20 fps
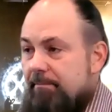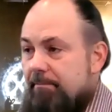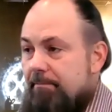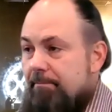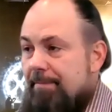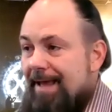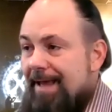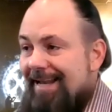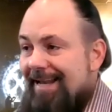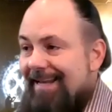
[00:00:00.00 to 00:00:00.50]

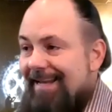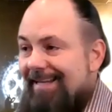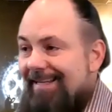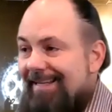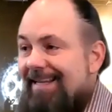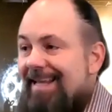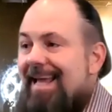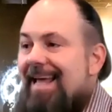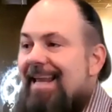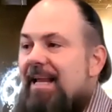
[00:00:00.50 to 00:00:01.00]
bet
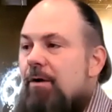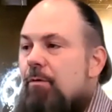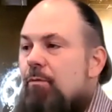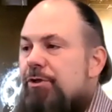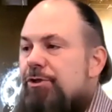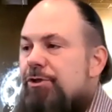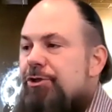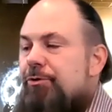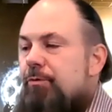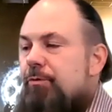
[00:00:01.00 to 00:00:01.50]
in getting
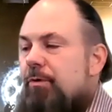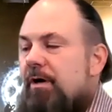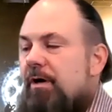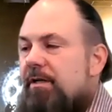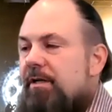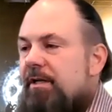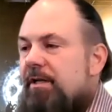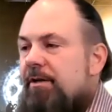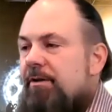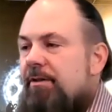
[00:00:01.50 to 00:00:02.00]
what you
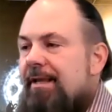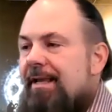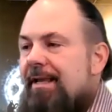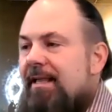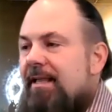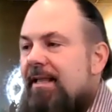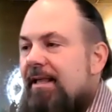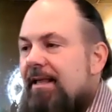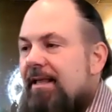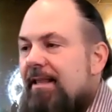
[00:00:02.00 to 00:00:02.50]
want. You know,
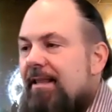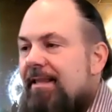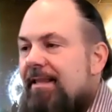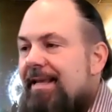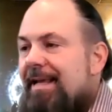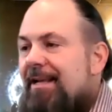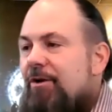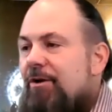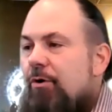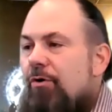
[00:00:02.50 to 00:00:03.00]
the,
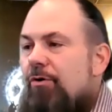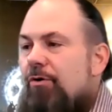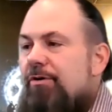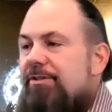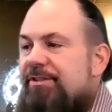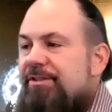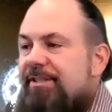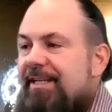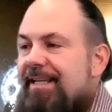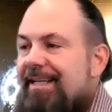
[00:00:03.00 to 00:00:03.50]
the end goal
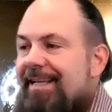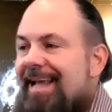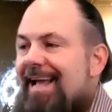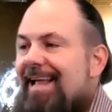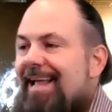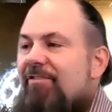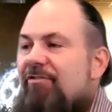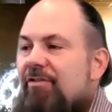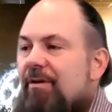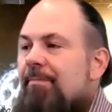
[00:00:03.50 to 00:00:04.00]
is to
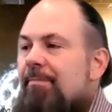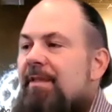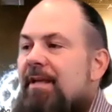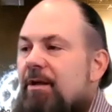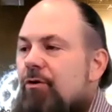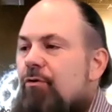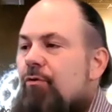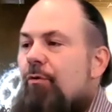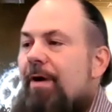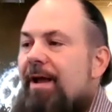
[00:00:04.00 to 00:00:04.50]
get
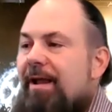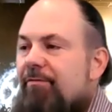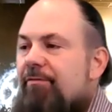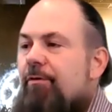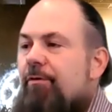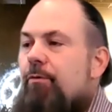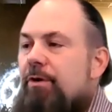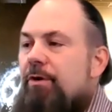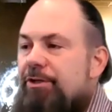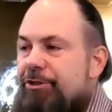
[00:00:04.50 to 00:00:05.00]
something great
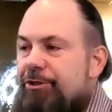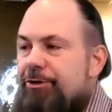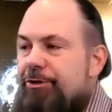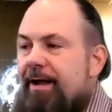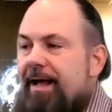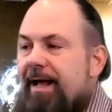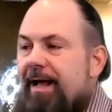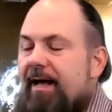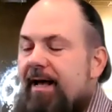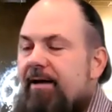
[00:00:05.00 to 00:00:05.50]
for what you
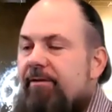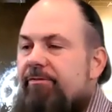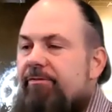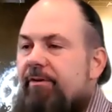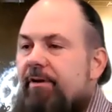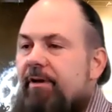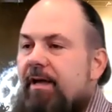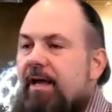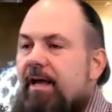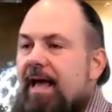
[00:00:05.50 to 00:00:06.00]
have.
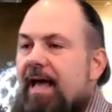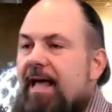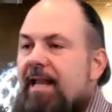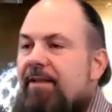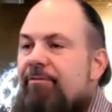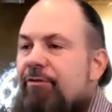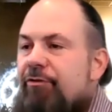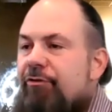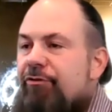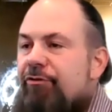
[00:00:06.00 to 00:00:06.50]
And
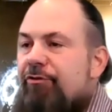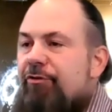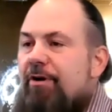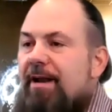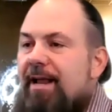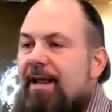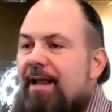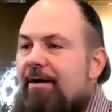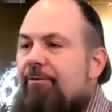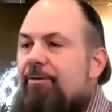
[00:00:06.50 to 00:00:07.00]
if you
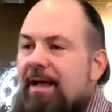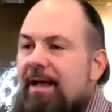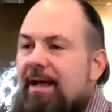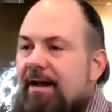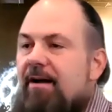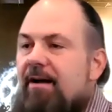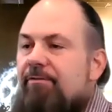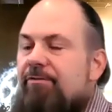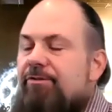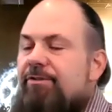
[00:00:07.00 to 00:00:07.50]
start out with that
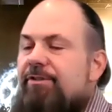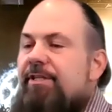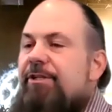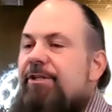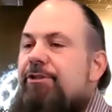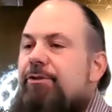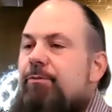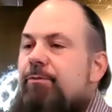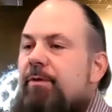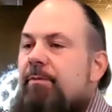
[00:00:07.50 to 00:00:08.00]

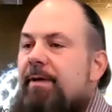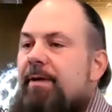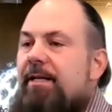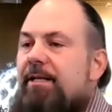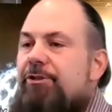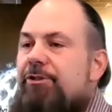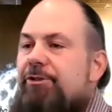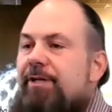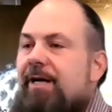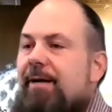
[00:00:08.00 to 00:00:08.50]
conversation with
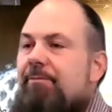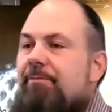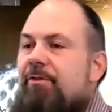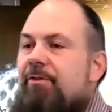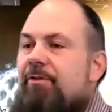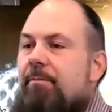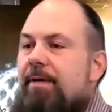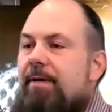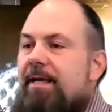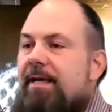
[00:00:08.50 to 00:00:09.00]
many shops
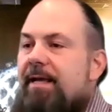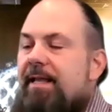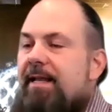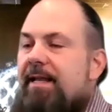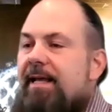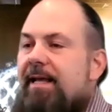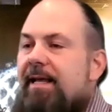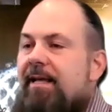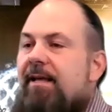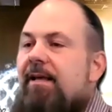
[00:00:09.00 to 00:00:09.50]
at the
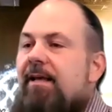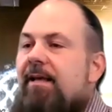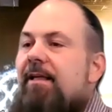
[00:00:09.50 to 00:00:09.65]
beginning,